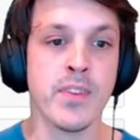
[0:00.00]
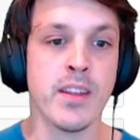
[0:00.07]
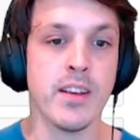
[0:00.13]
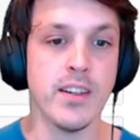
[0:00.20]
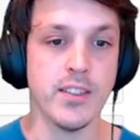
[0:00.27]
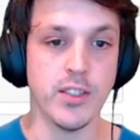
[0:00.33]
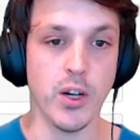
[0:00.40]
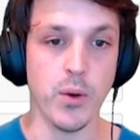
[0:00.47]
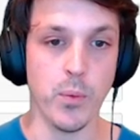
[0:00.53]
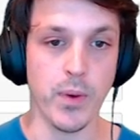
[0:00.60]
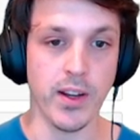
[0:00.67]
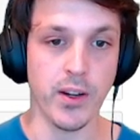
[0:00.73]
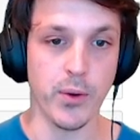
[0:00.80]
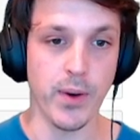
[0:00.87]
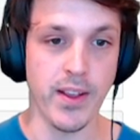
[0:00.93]
So we
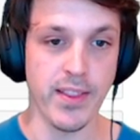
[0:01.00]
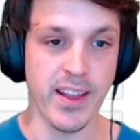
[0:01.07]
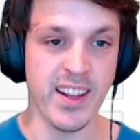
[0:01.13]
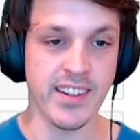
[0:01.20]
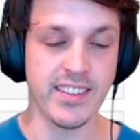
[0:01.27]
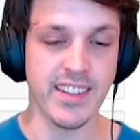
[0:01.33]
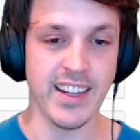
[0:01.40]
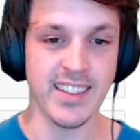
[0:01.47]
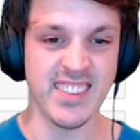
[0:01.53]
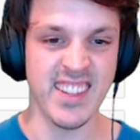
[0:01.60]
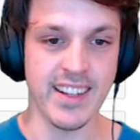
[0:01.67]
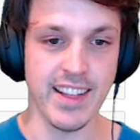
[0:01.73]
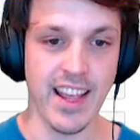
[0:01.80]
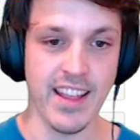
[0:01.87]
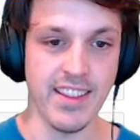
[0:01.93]
can create that
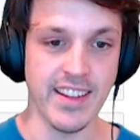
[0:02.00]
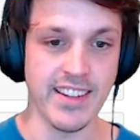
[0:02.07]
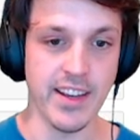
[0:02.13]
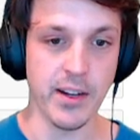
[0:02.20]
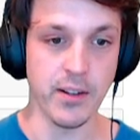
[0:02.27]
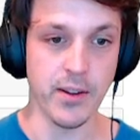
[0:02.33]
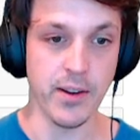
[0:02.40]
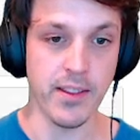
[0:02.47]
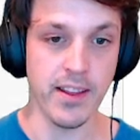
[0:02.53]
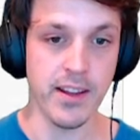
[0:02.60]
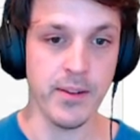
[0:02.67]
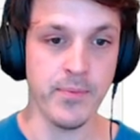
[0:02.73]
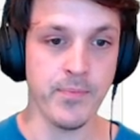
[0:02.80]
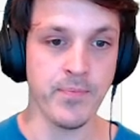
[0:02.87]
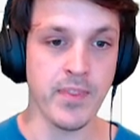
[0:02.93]
dataset and the data loader
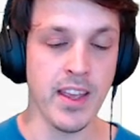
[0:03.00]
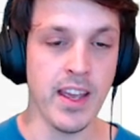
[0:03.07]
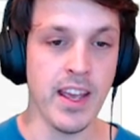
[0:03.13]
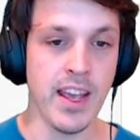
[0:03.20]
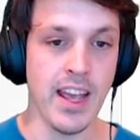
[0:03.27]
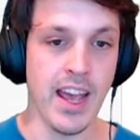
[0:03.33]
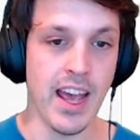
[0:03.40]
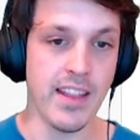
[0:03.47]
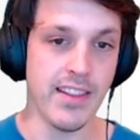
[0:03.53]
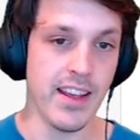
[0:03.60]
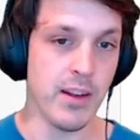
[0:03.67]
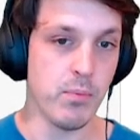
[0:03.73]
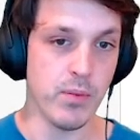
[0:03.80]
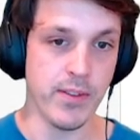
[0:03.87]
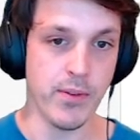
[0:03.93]
there. And
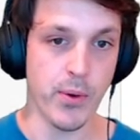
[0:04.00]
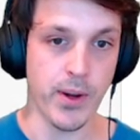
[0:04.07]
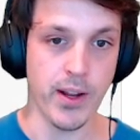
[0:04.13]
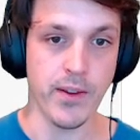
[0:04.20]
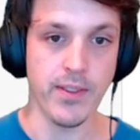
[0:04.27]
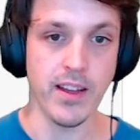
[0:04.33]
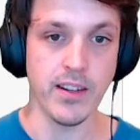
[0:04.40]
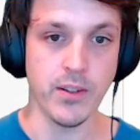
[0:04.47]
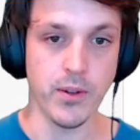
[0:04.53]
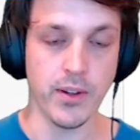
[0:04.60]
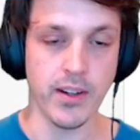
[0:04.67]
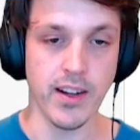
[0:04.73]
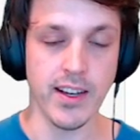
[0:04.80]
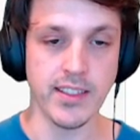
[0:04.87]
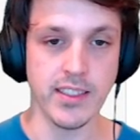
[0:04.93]
then we've already got that
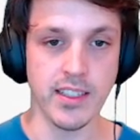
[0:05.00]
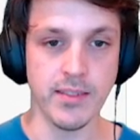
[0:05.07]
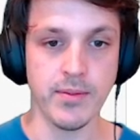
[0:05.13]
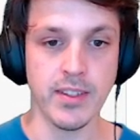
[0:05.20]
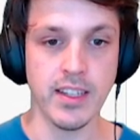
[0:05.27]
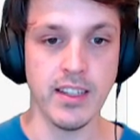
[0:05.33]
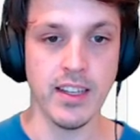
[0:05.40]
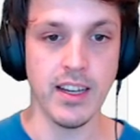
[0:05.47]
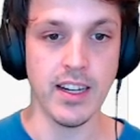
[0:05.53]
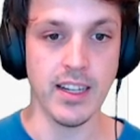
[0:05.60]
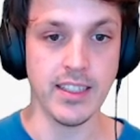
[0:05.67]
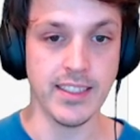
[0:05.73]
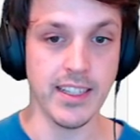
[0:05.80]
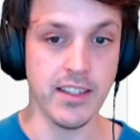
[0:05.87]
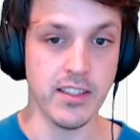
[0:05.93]
tokenizer
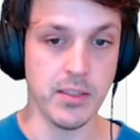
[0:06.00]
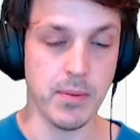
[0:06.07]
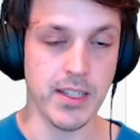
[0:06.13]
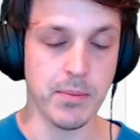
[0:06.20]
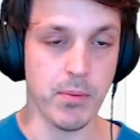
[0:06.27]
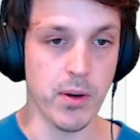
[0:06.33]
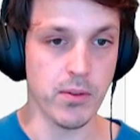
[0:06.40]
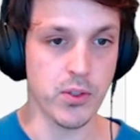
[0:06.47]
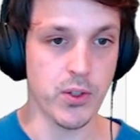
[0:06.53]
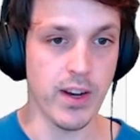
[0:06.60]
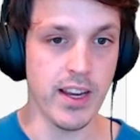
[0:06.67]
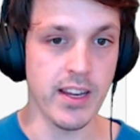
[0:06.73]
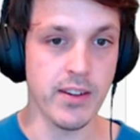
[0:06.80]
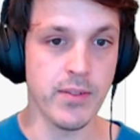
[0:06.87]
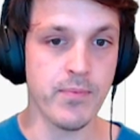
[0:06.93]
sentence piece model
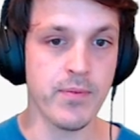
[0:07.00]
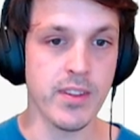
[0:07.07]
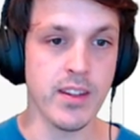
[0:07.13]
trained.